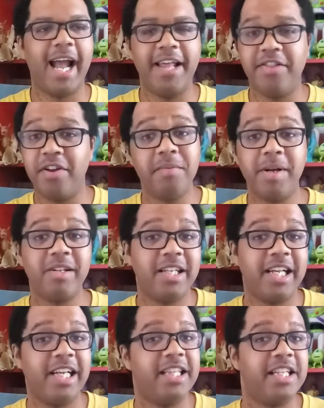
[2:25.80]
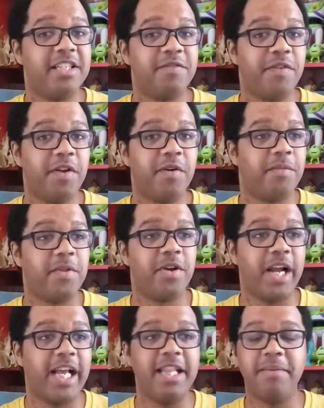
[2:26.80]
They're barely in this film.
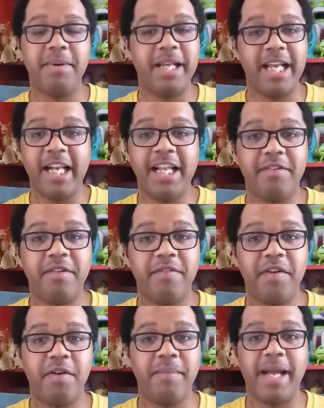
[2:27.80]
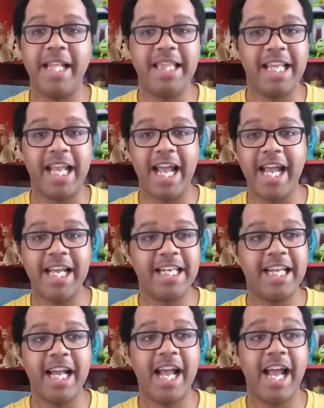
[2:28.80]
They're in the beginning of the film and the
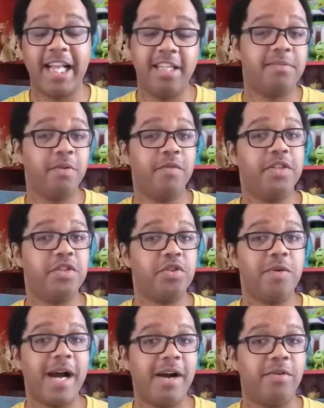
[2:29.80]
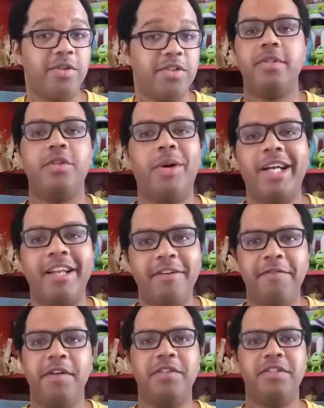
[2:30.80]
end. And this movie's 2 hours. So I kind
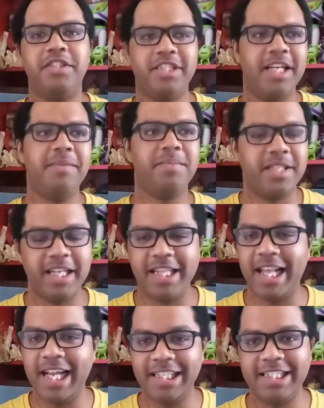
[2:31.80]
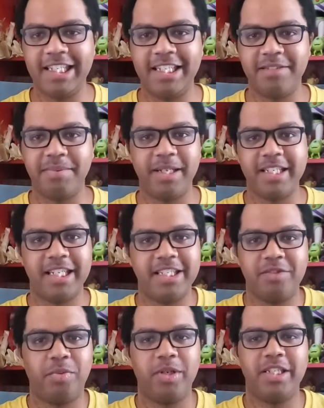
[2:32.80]
of felt gypped in that sense because I
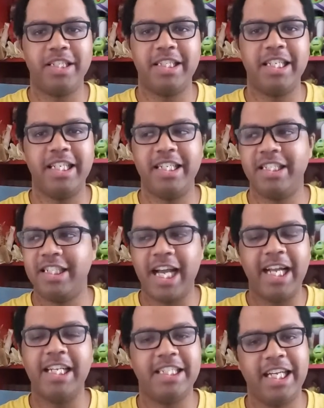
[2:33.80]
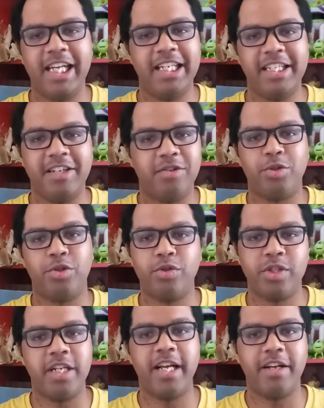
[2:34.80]
just wanted to see Jackie Chan and Arnold
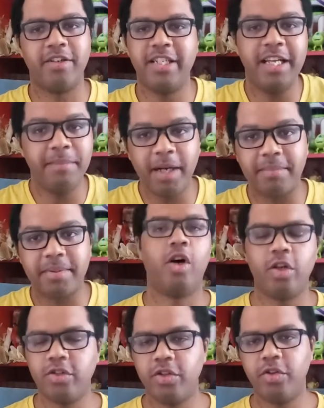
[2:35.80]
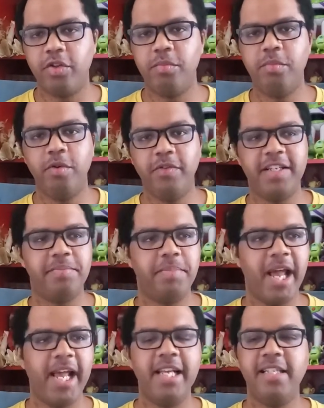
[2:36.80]
Schwarzenegger team up. Also, the movie's
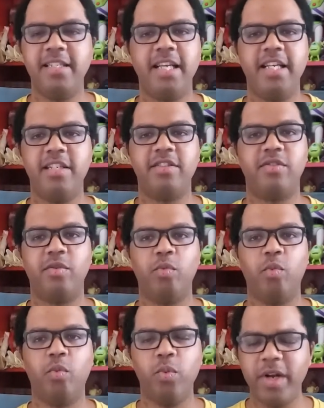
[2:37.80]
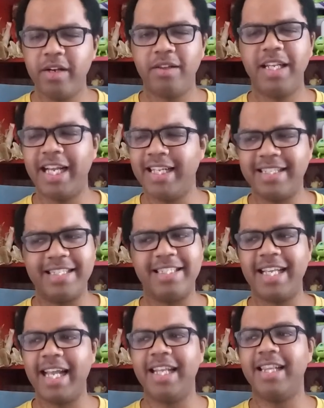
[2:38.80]
pace is weirdly,
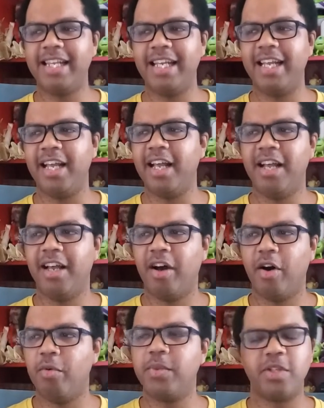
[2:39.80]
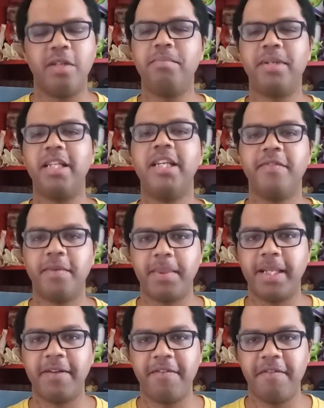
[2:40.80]
insanely, almost
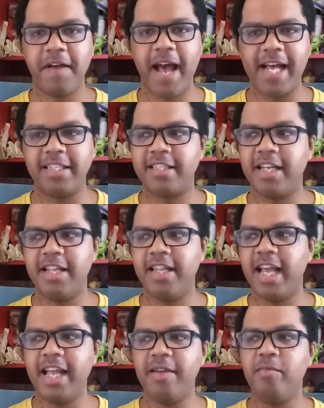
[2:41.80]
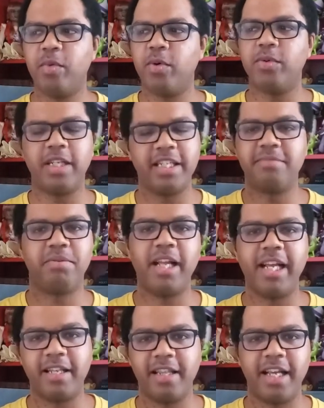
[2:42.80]
unbelievably fast. They won't
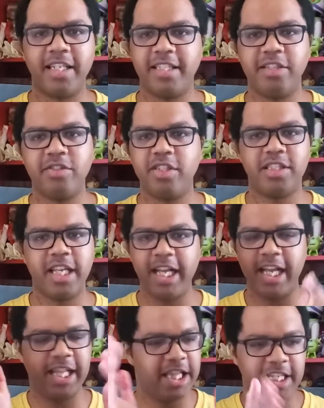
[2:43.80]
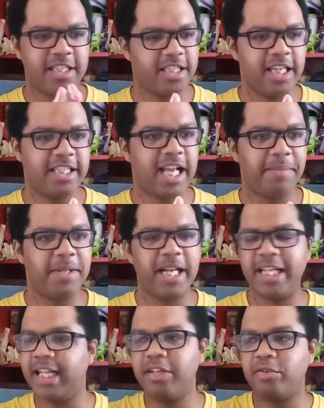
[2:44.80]
explain things. They'll just say this thing's happened
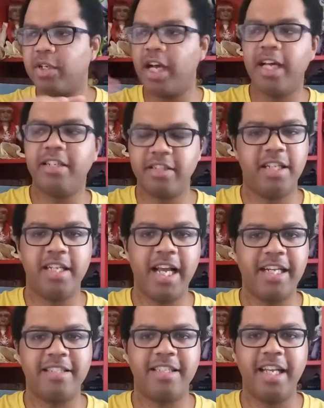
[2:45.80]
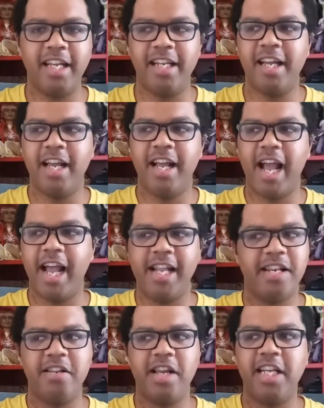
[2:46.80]
and they'll cut to the next scene
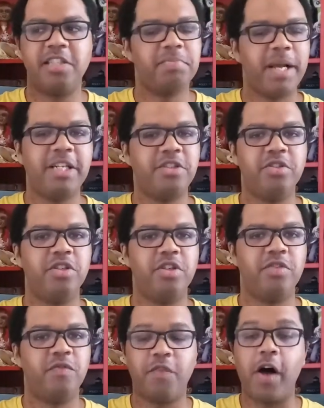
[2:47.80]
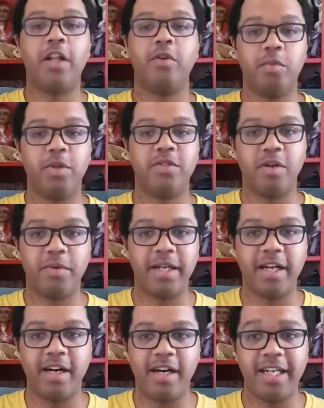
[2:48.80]
and expect you to follow what's
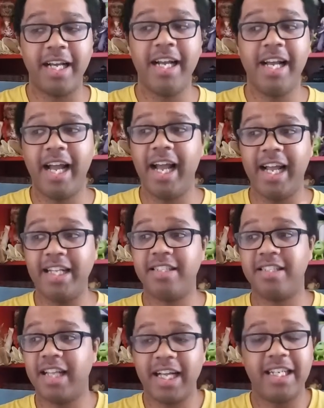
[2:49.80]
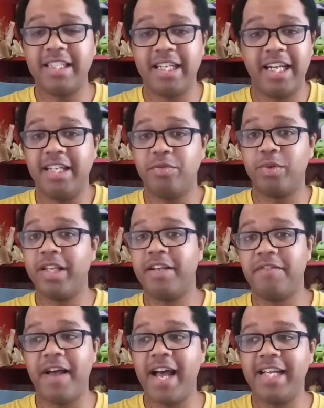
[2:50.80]
going on. It's like I said, it's really
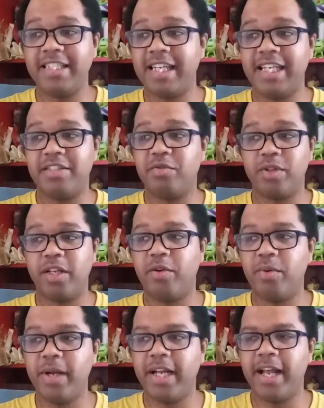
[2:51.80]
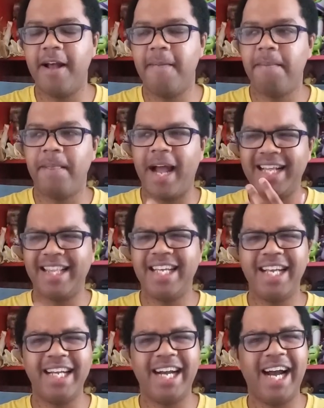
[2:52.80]
fast. It's really quick. I
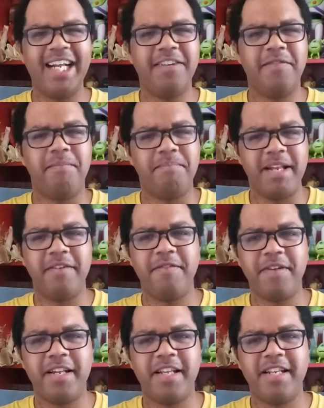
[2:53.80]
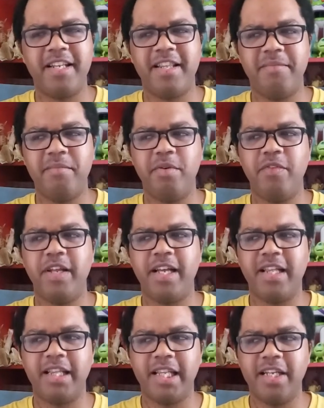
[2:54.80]
think it kind of benefited the movie
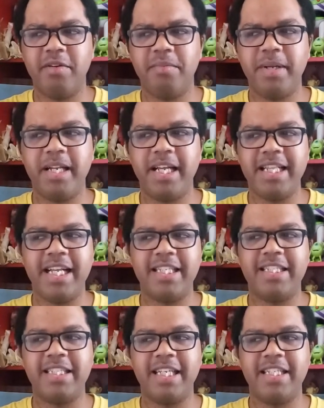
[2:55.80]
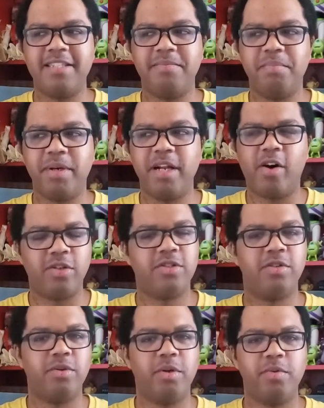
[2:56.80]
a little bit in that sense, but
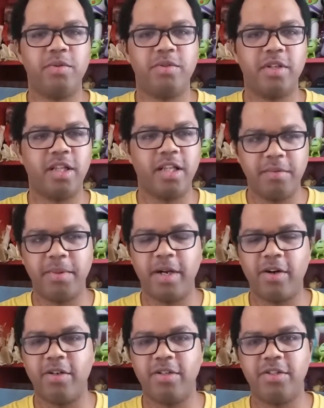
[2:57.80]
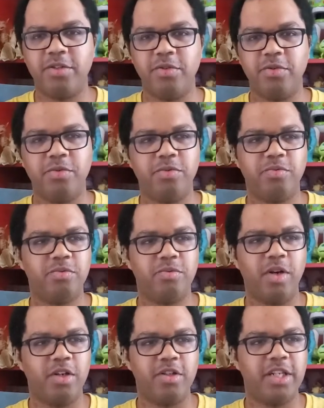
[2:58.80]
also it was a little bit hard to
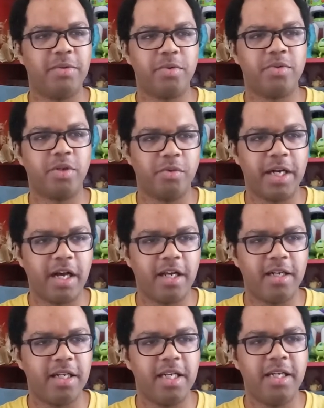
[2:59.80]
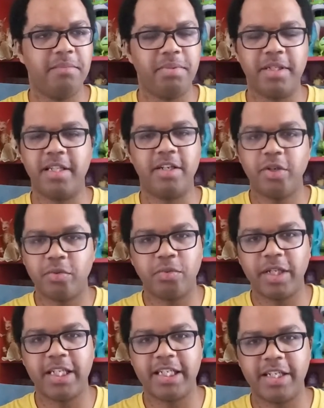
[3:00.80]
understand what was going on, but they don't
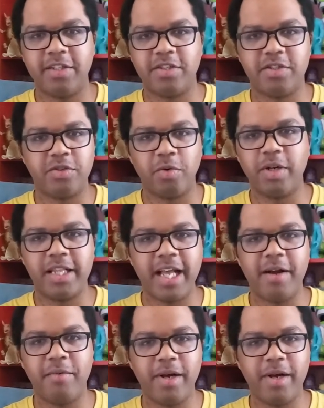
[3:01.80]
really tell the story that